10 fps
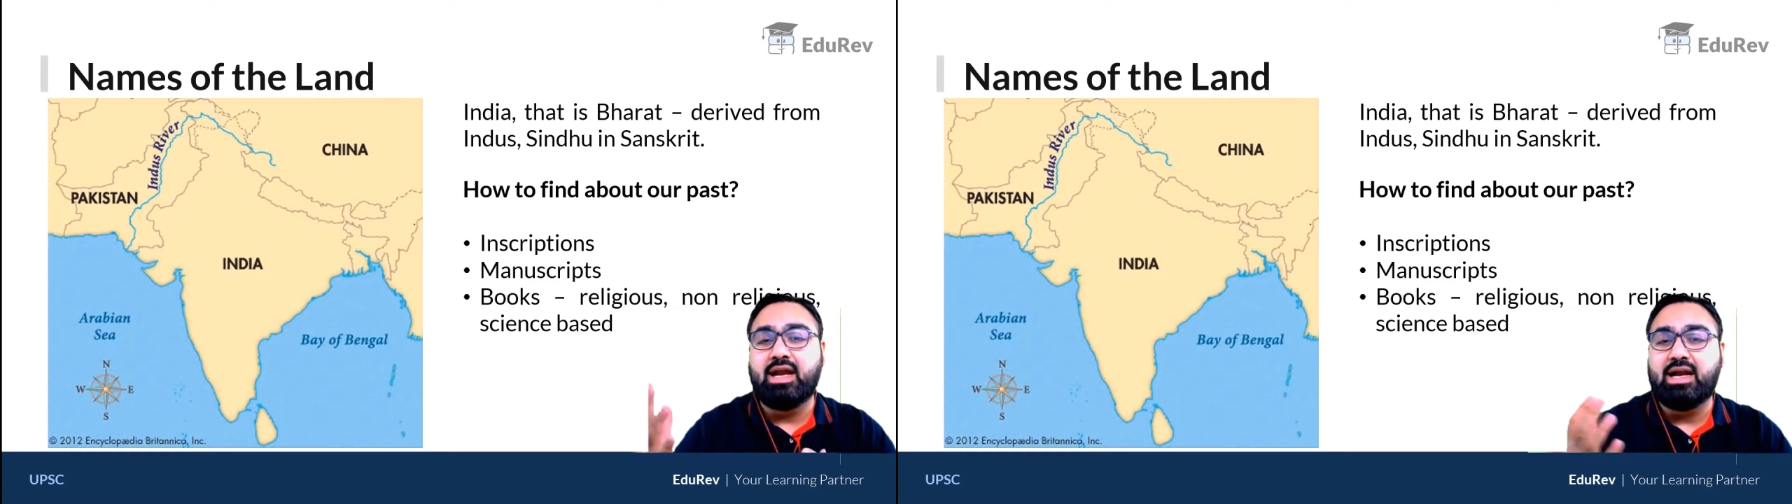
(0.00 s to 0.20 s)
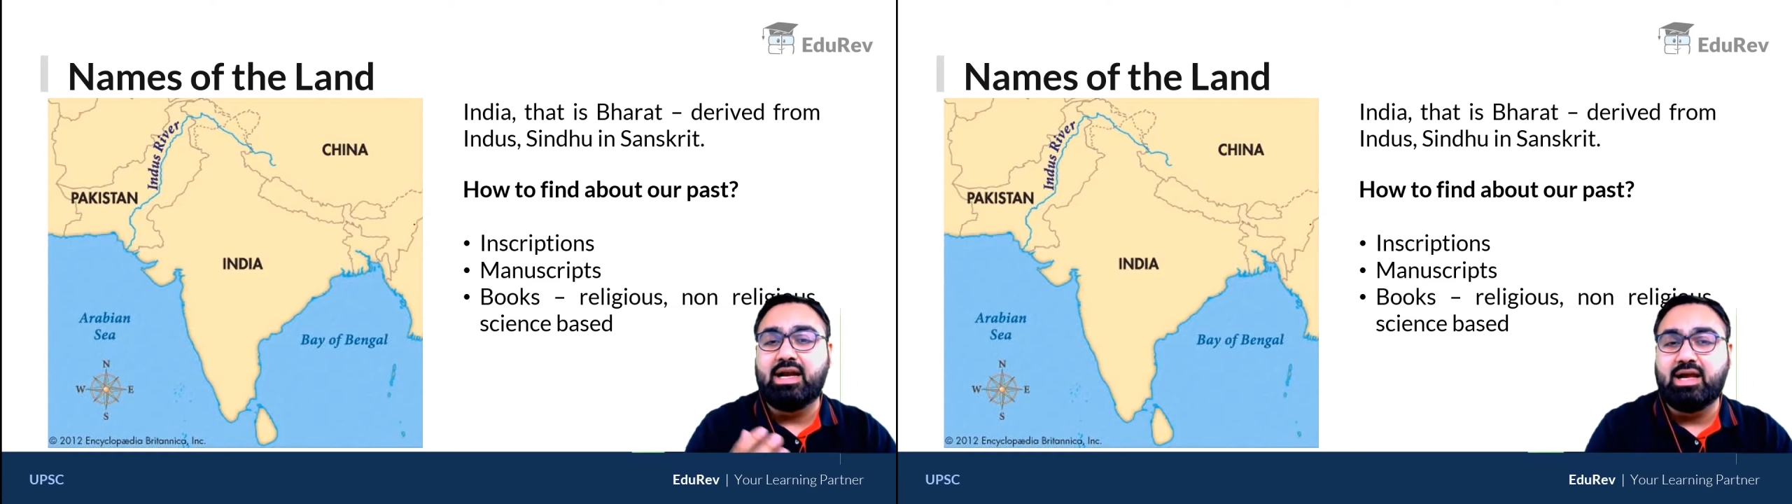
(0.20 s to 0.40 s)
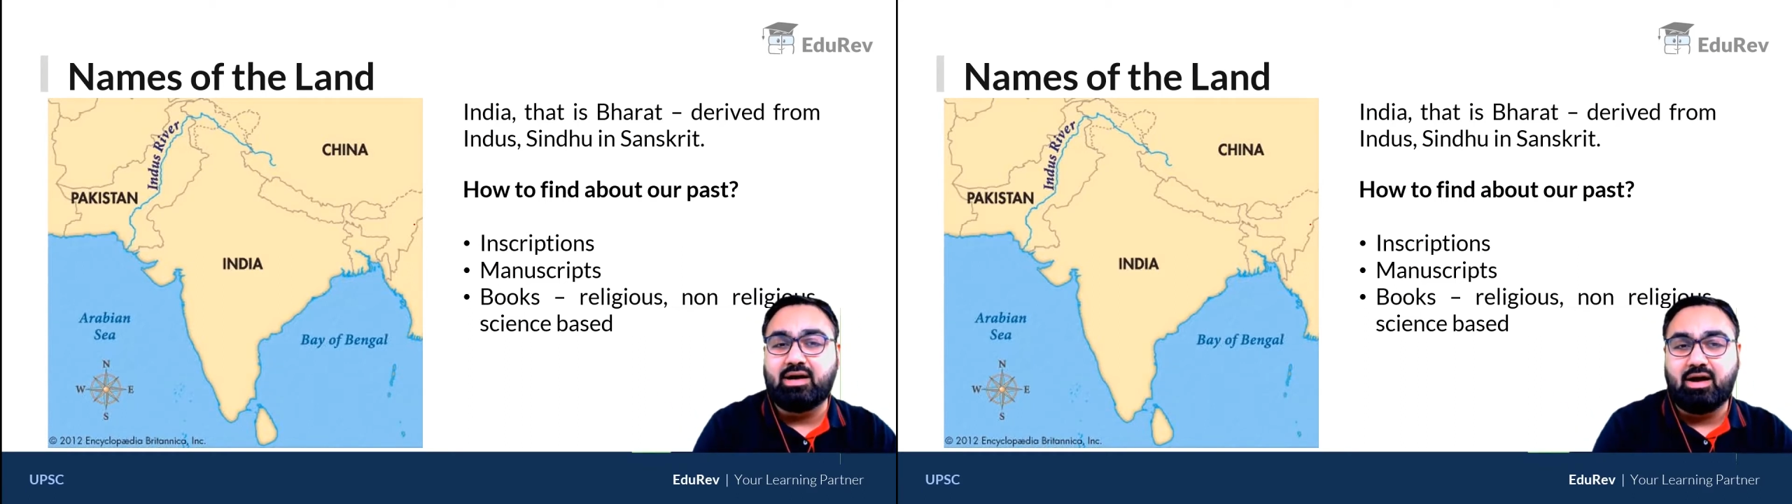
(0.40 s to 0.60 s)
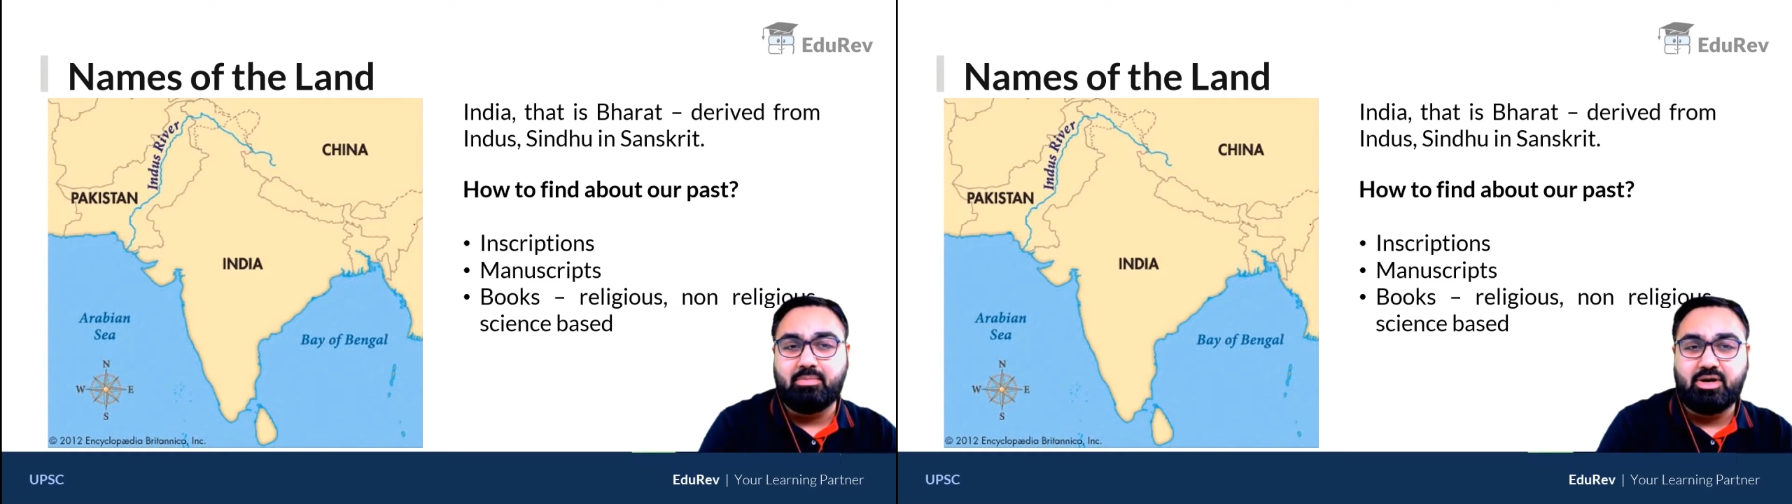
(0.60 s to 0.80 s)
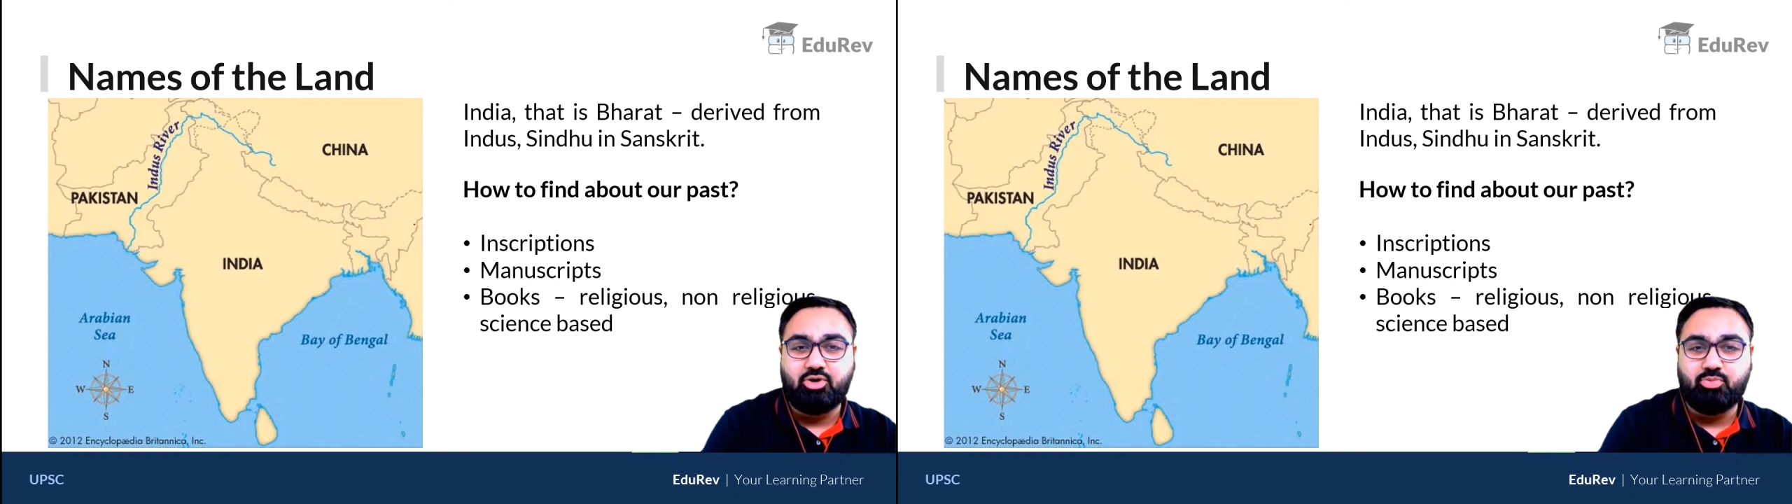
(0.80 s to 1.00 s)
India come
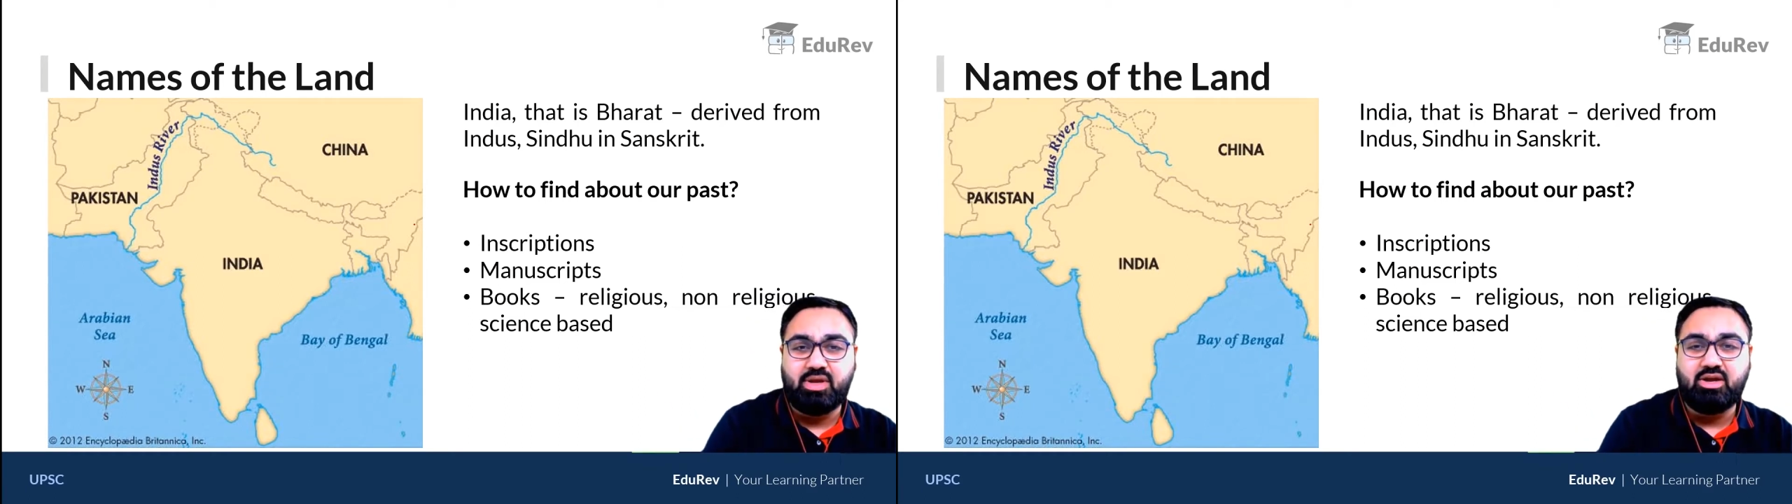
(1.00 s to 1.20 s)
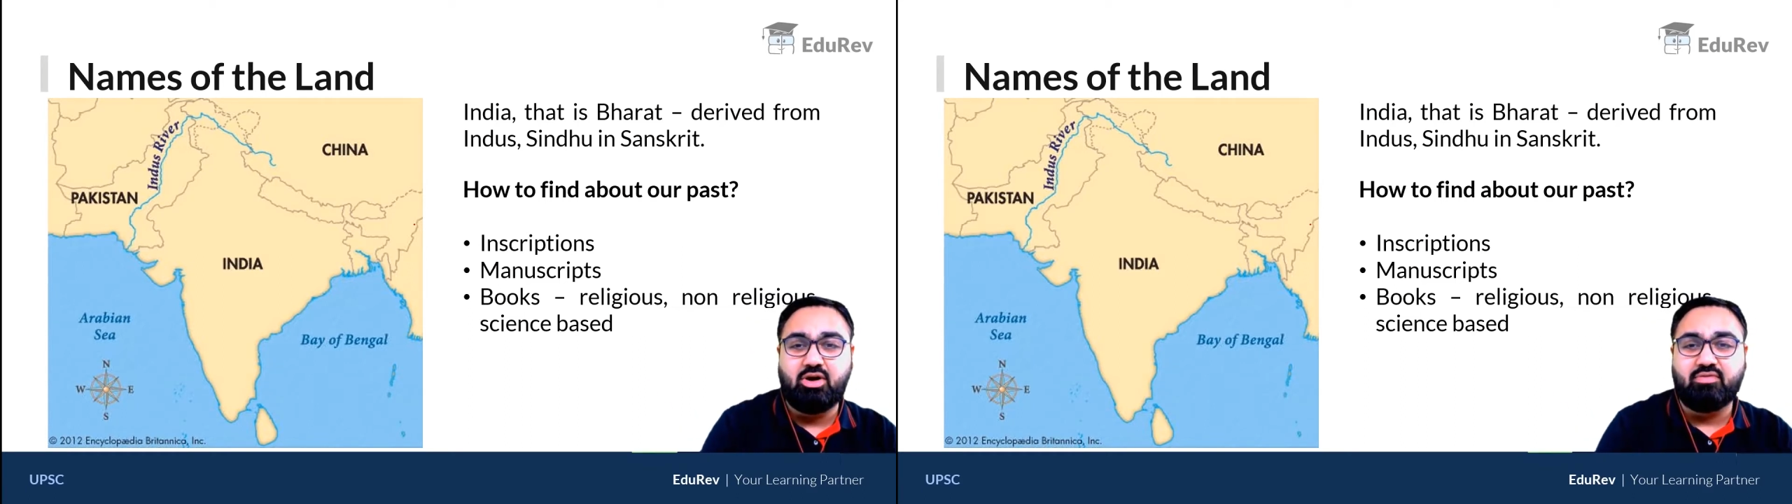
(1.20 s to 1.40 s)
into being,